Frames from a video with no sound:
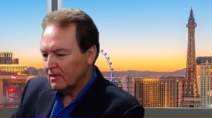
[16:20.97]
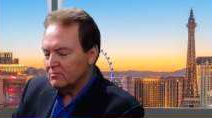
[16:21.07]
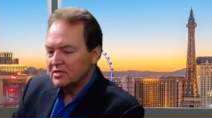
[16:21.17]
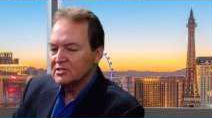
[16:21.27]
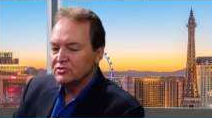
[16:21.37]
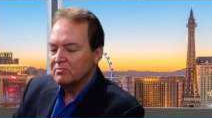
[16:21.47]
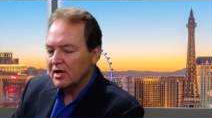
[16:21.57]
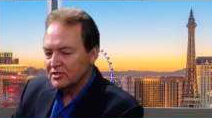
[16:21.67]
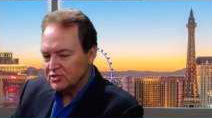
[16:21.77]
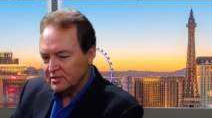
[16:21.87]
because of
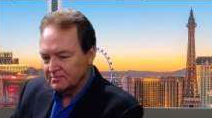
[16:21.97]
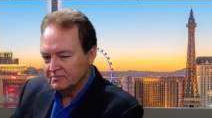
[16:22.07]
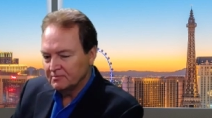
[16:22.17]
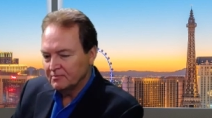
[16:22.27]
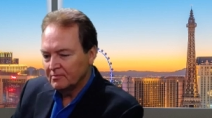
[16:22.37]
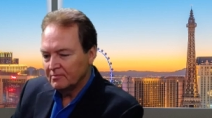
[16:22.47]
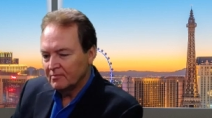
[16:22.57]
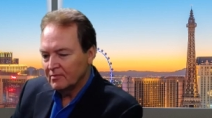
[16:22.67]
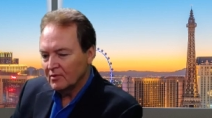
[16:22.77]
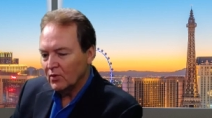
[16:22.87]
boxing?
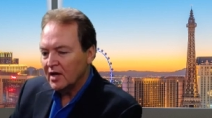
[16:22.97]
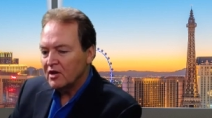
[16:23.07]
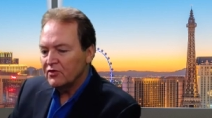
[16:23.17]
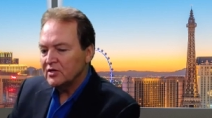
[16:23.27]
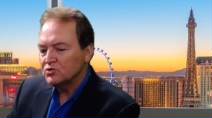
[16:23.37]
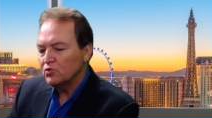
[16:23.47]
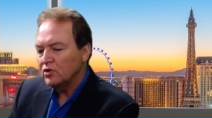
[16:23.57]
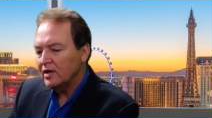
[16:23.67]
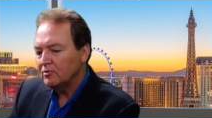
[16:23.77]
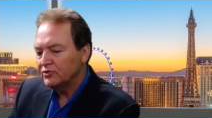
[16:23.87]
What kind of things were
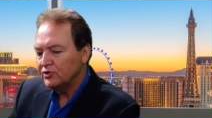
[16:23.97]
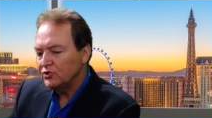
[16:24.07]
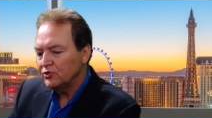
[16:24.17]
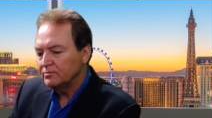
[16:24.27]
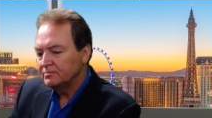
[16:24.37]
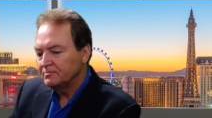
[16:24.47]
you able to do?